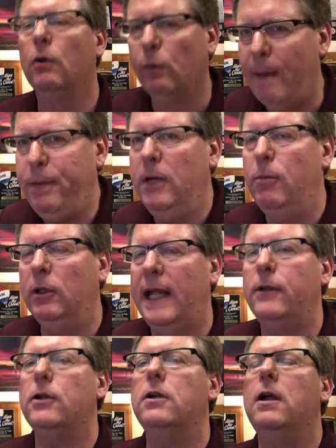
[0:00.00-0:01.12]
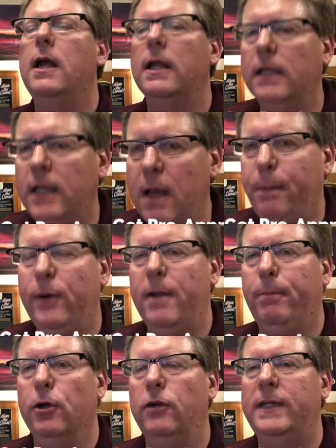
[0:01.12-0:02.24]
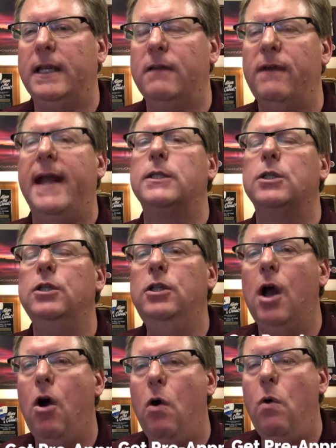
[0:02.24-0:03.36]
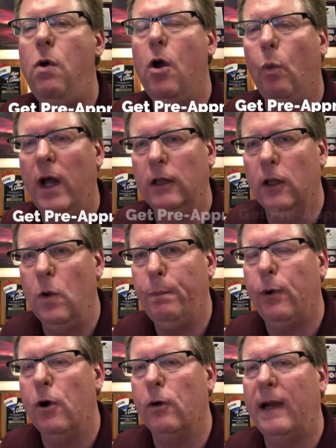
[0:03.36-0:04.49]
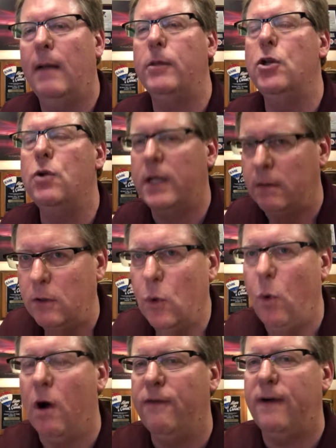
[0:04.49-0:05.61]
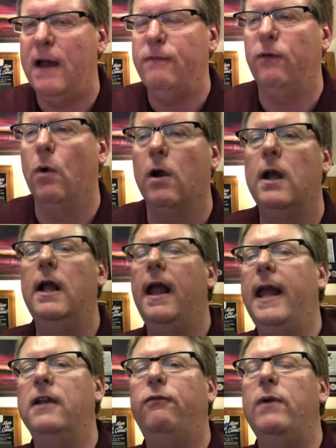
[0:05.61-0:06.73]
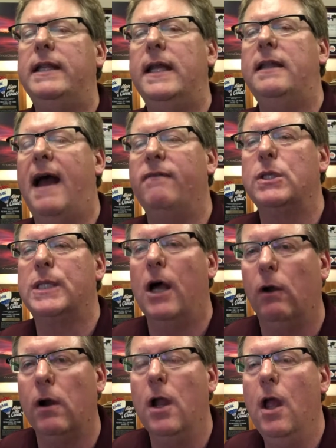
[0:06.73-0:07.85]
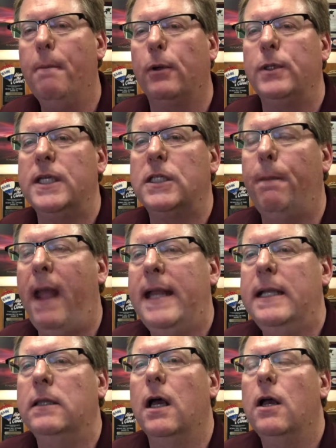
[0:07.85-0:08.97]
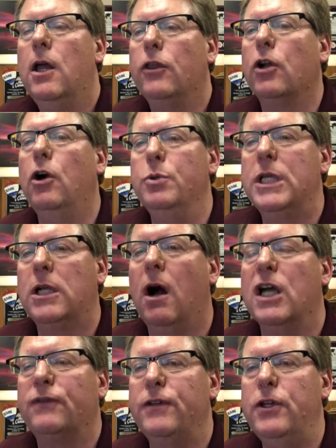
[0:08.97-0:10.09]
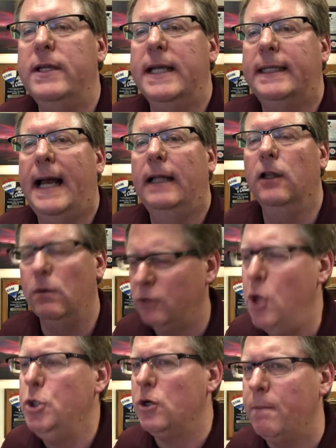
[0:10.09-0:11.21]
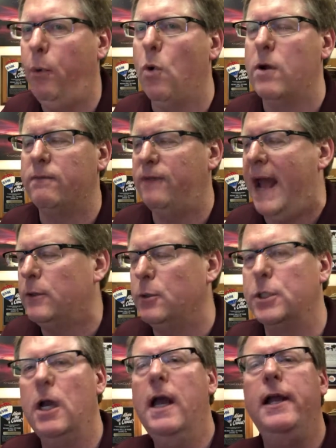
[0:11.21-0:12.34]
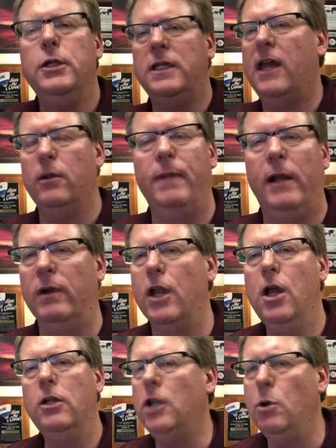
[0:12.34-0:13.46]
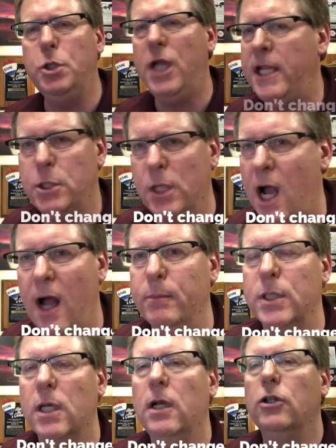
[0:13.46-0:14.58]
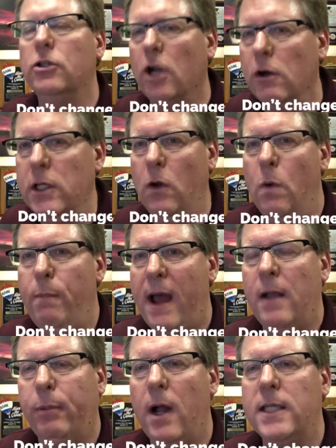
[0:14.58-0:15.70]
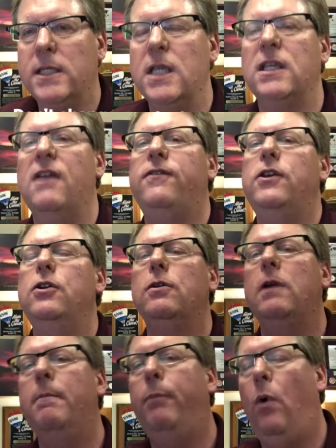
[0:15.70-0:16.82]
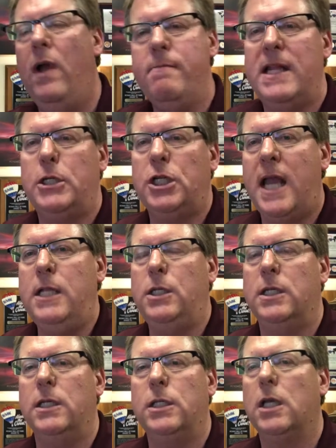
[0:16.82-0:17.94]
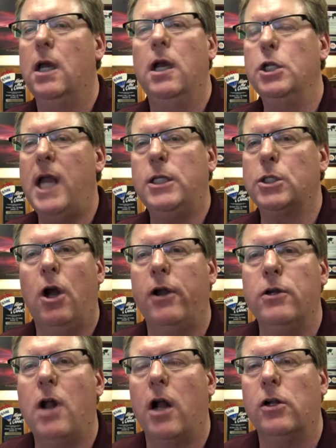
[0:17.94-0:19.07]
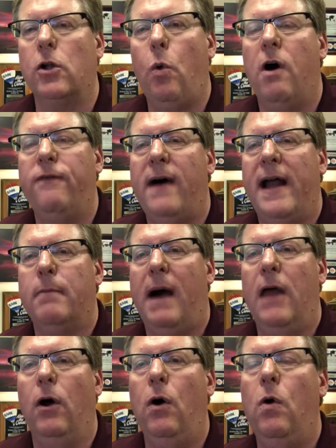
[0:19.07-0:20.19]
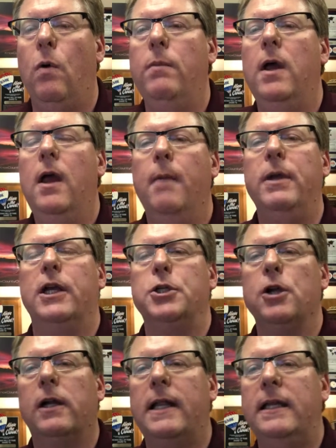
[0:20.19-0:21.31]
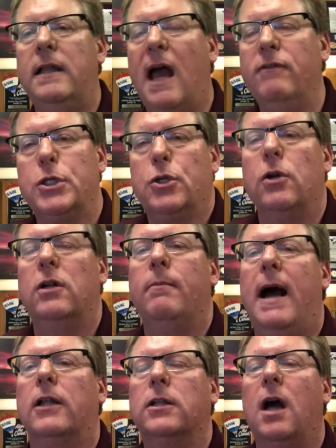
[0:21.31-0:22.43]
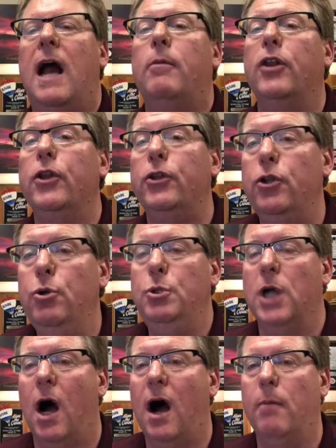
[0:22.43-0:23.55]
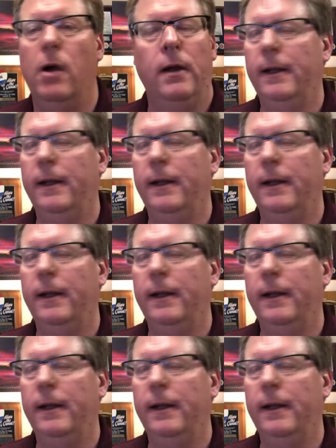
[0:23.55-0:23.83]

Reputable lender, get pre-approved in advance, know what loan program you can qualify for, and if we need to have the seller participate in the closing costs for you to get that loan. Those are important factors. Here's another big one. Don't change jobs. During the home buying process, if your employment changes, chances are you're not going to qualify to buy the home because you're going to need to have a certain amount of time on the new job.